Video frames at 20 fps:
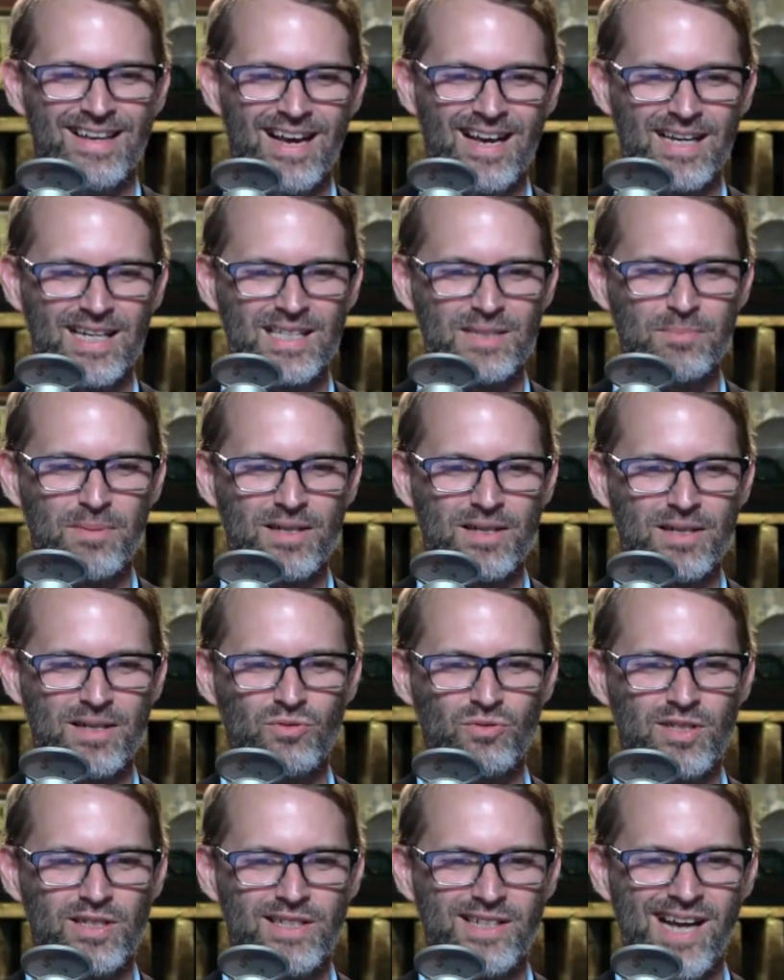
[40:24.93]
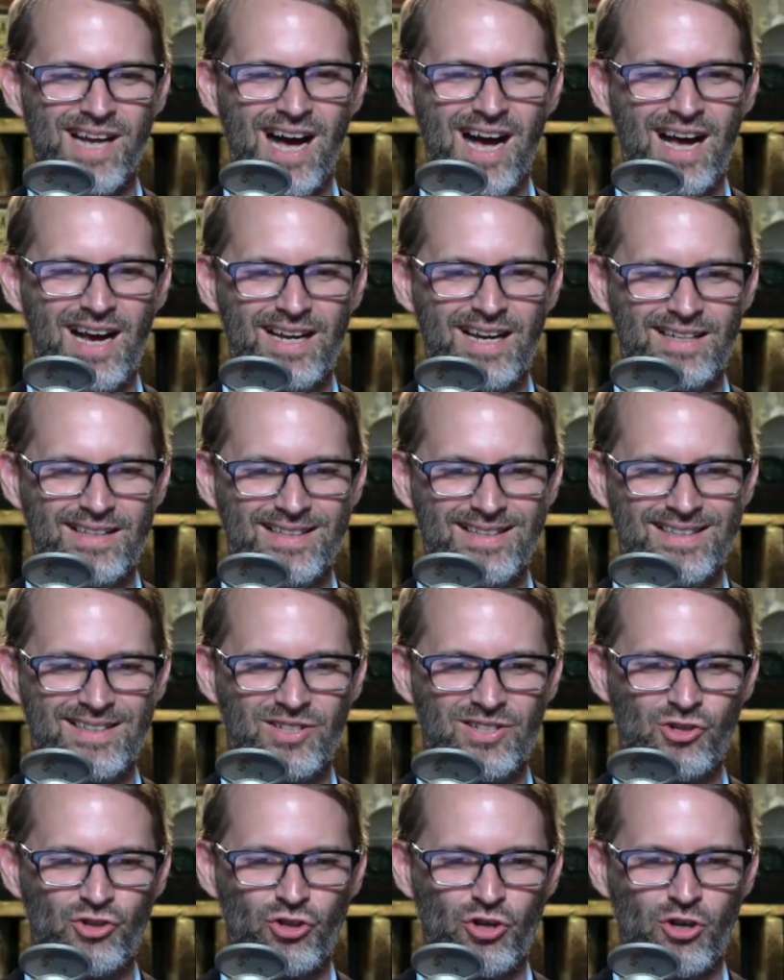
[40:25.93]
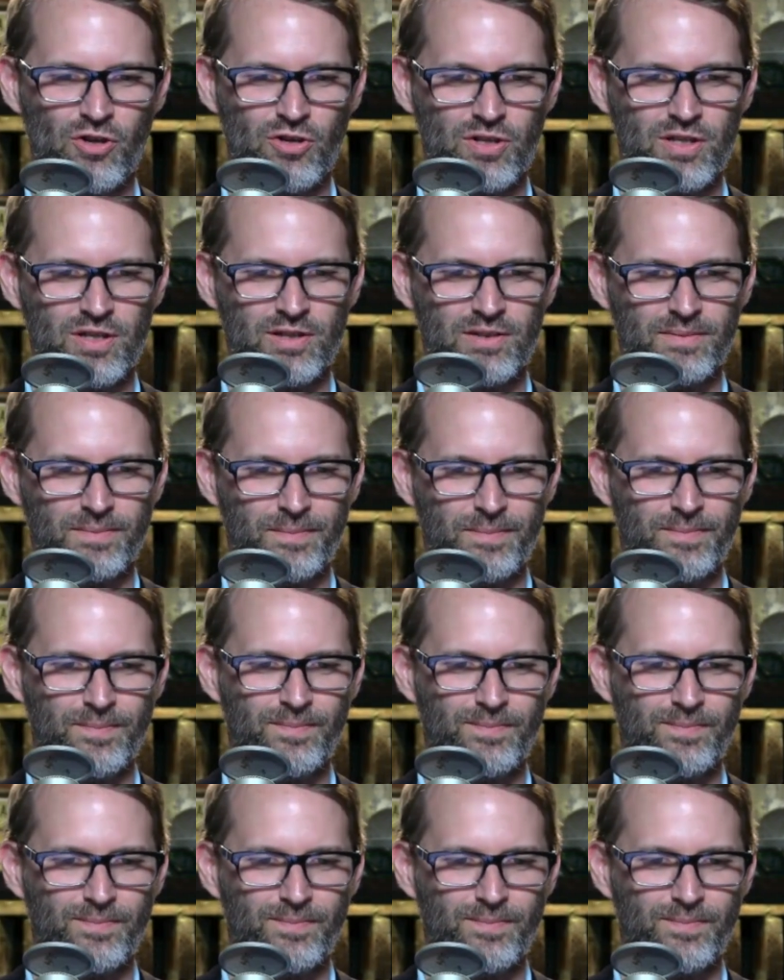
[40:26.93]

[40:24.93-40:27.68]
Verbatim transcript: expect you to dye this shirt. Damn